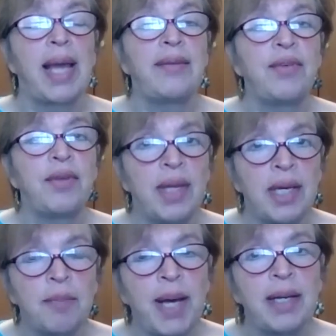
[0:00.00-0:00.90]
And if you
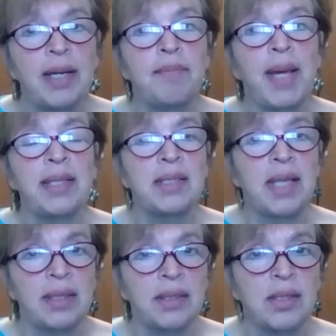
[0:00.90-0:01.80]
think about it, it makes
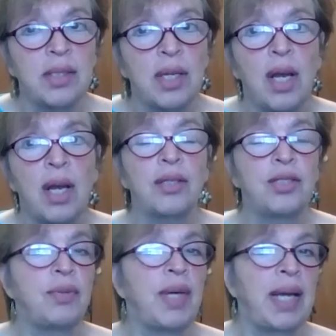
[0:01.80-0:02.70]
sense
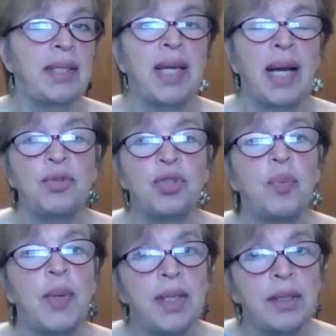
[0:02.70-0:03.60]
because you can't count
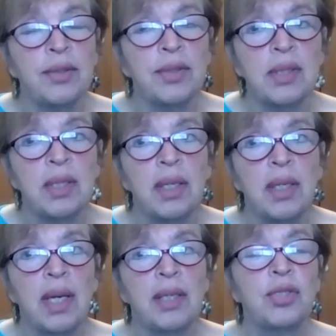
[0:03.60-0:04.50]
your winners
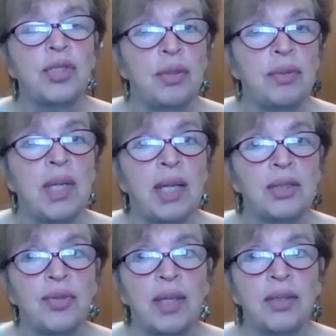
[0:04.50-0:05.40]
in a suit
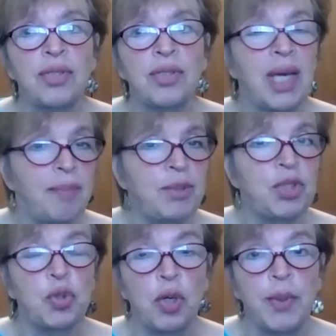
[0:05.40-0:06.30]
contract because you can't be
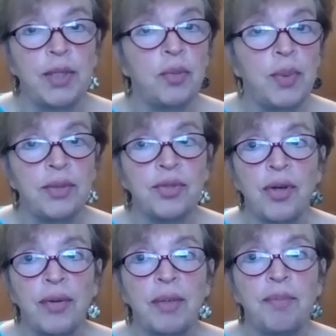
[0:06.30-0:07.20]
sure what your winners
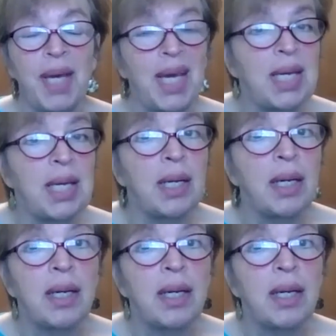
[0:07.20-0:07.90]
are going to be